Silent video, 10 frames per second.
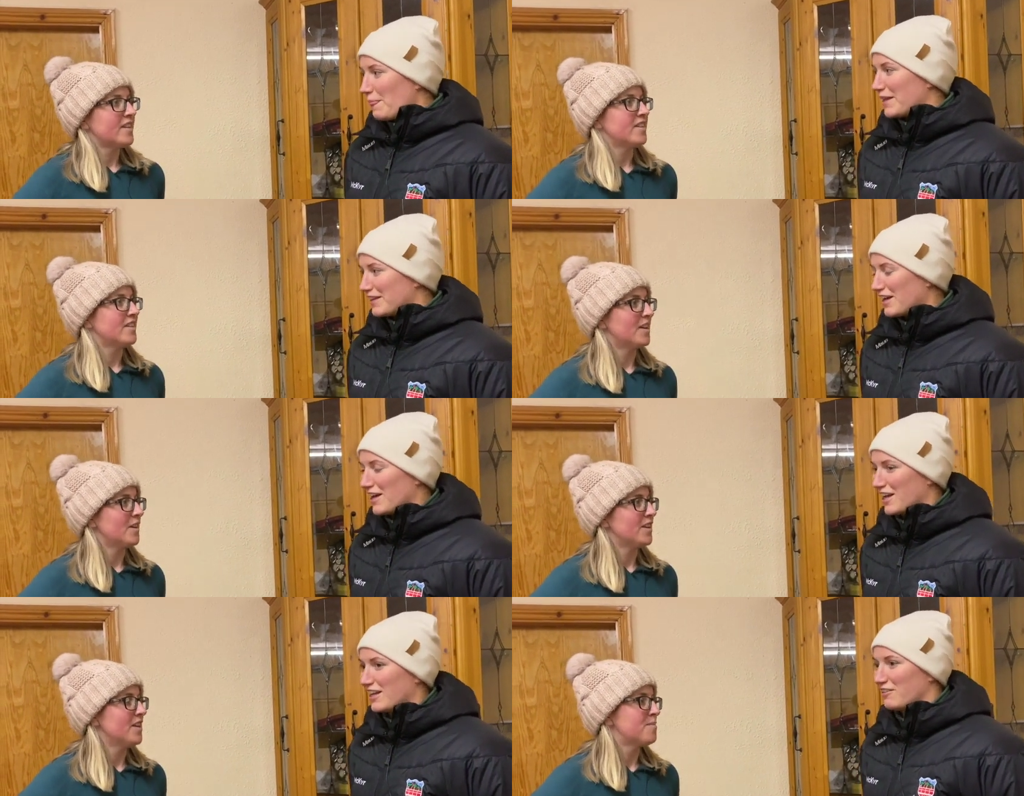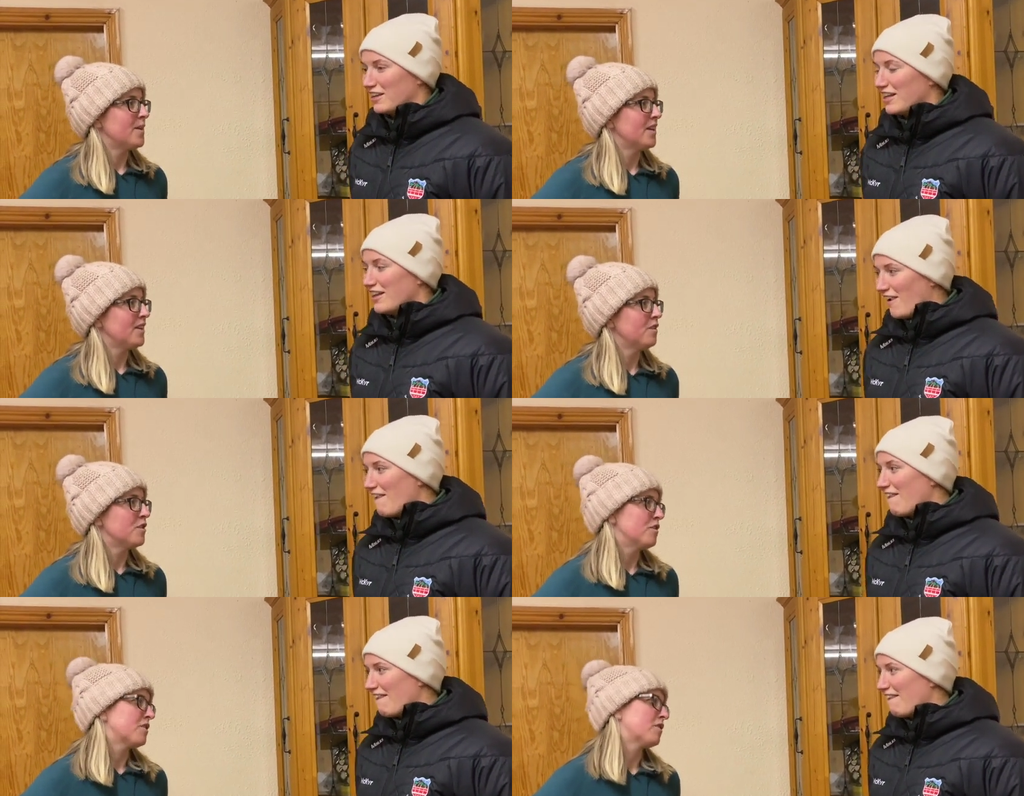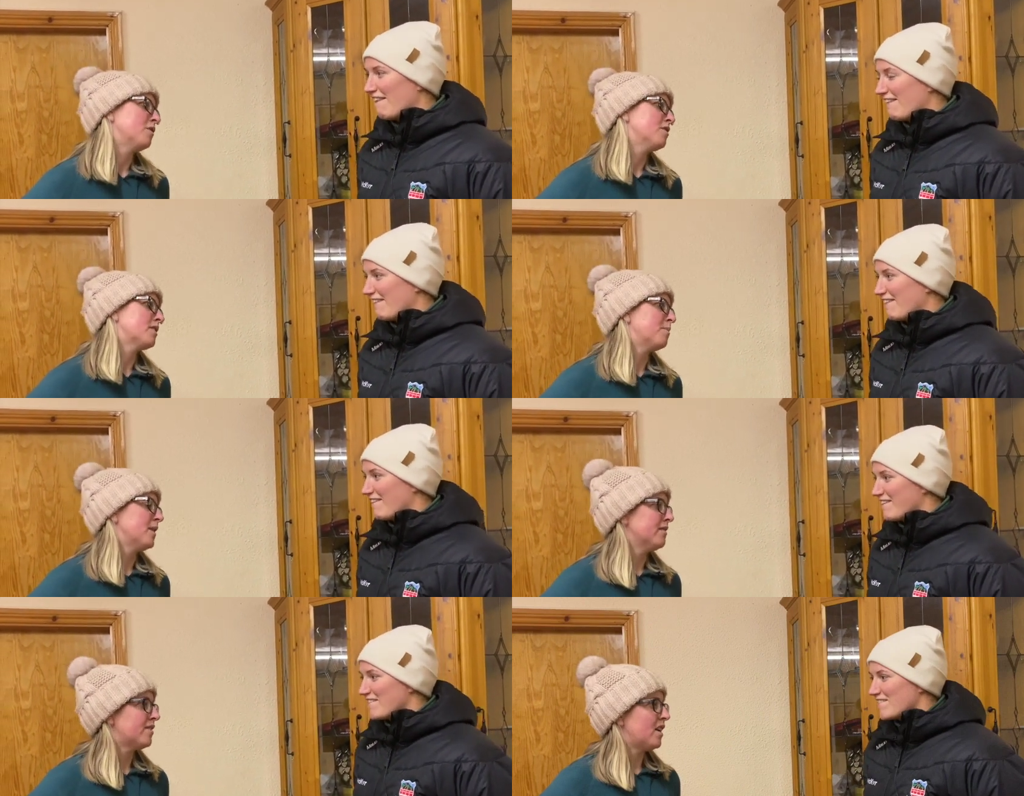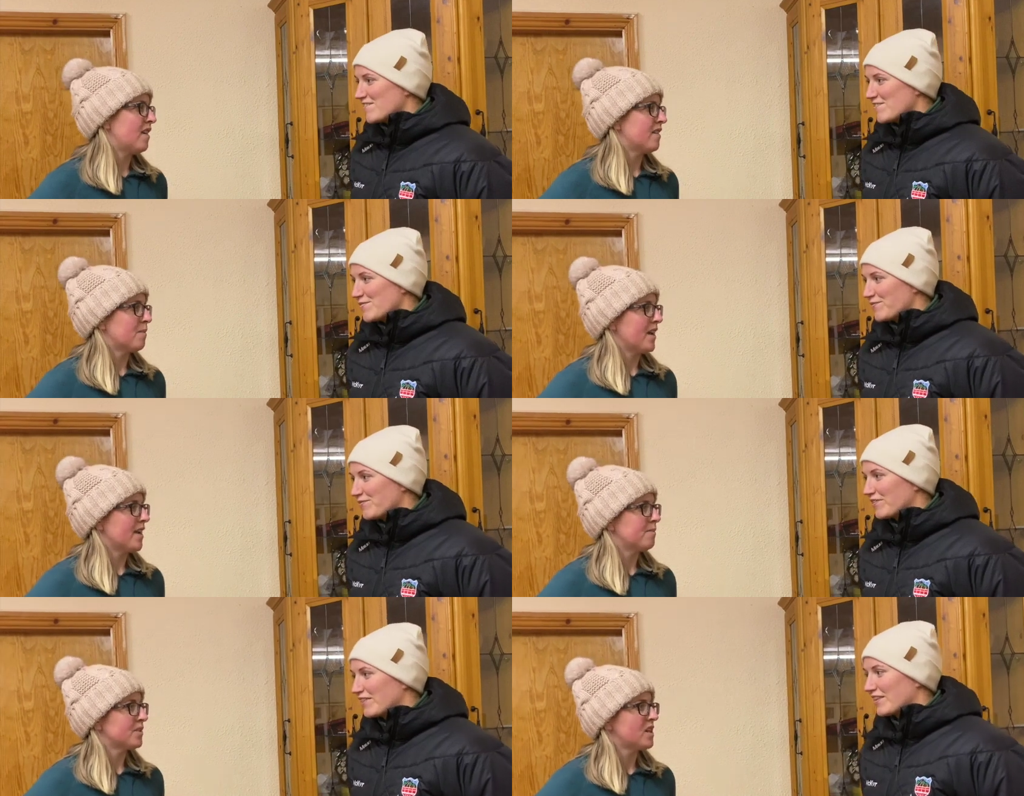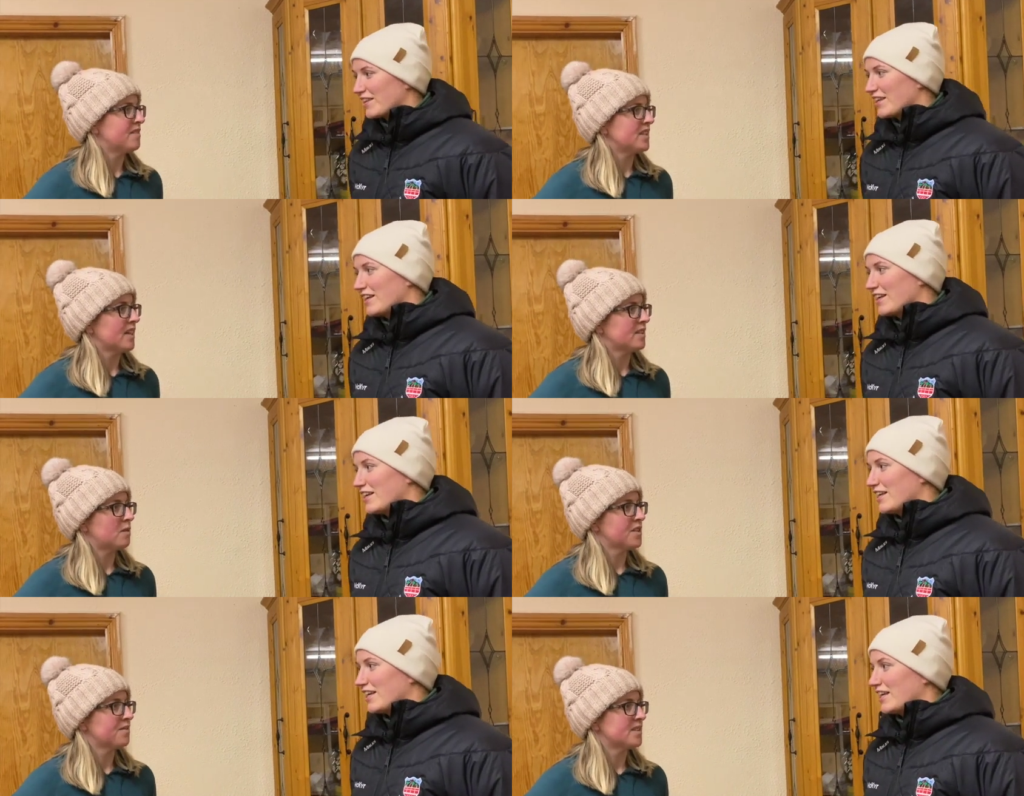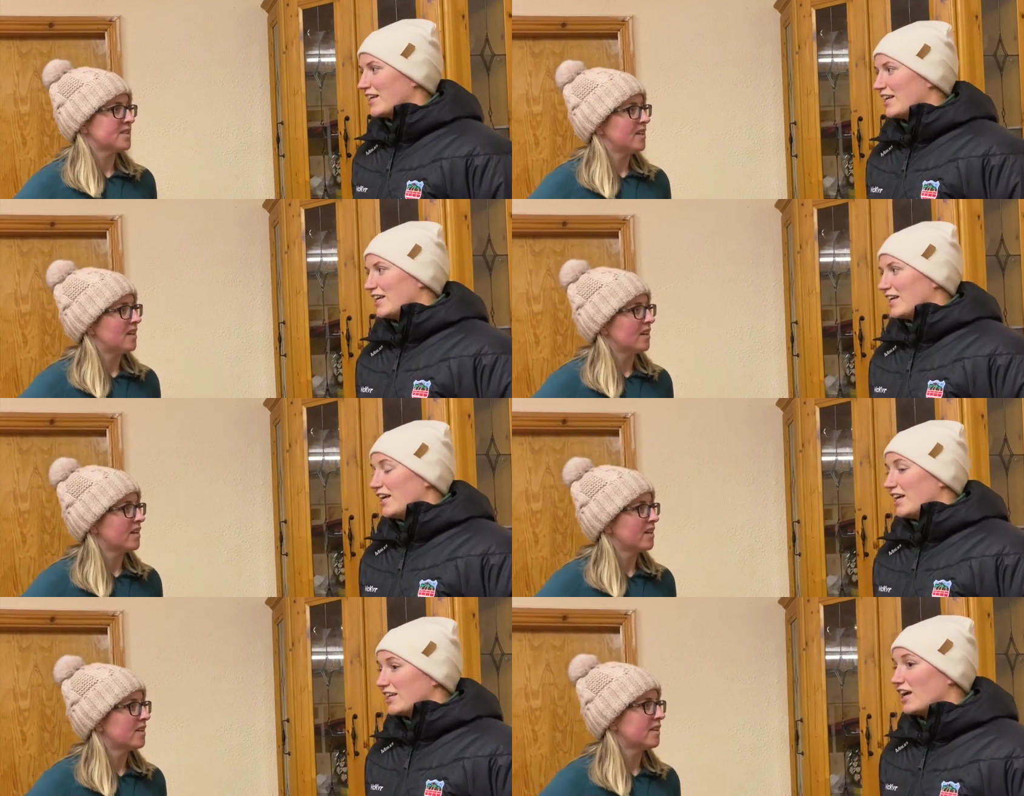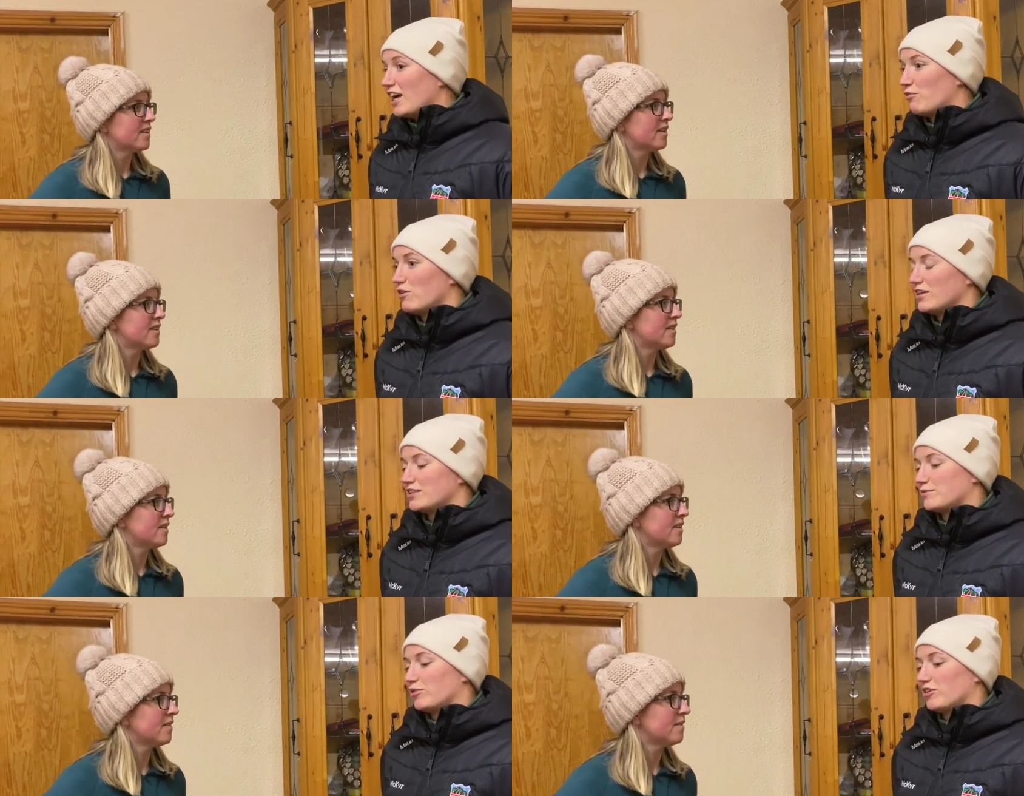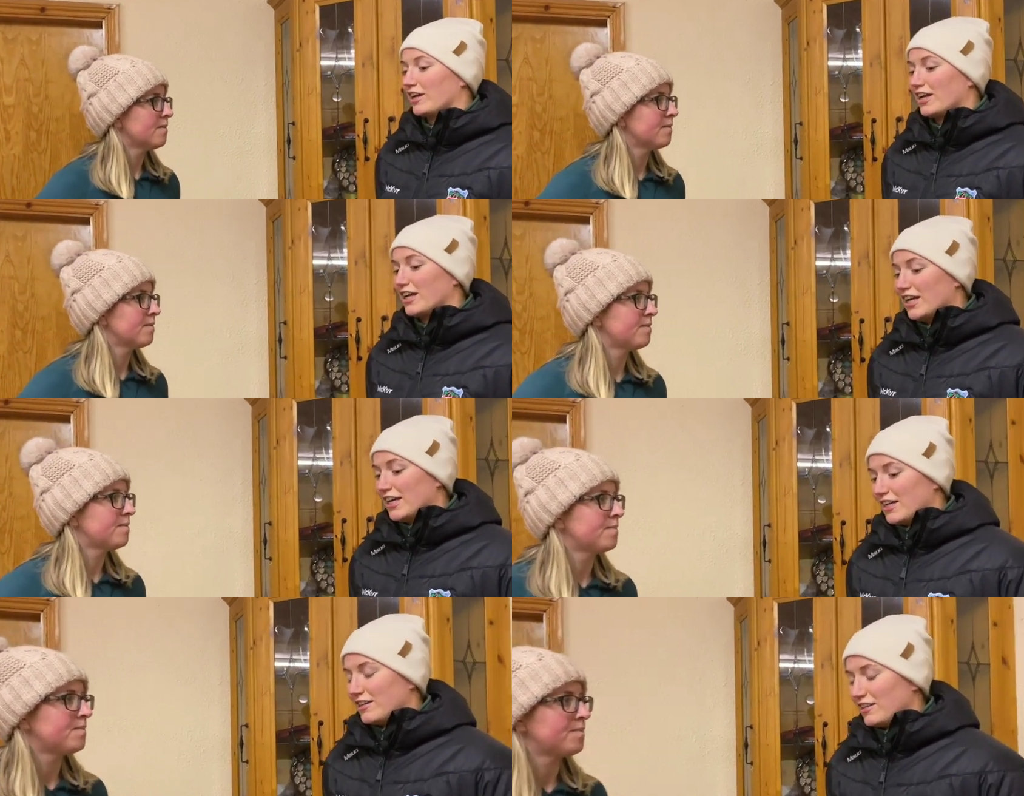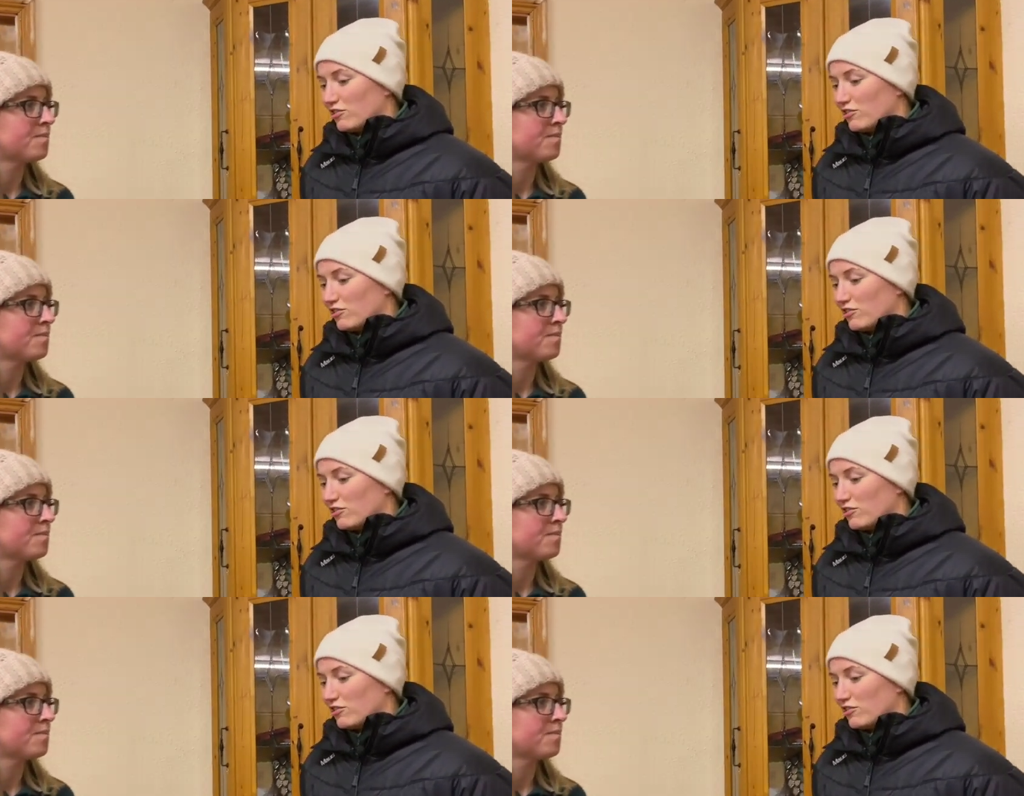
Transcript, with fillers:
Speaker 1: Yeah, not, not being, you know, you're so used to being involved and playing, but obviously had to watch from the sideline.
Speaker 2: Yeah, I was, but like you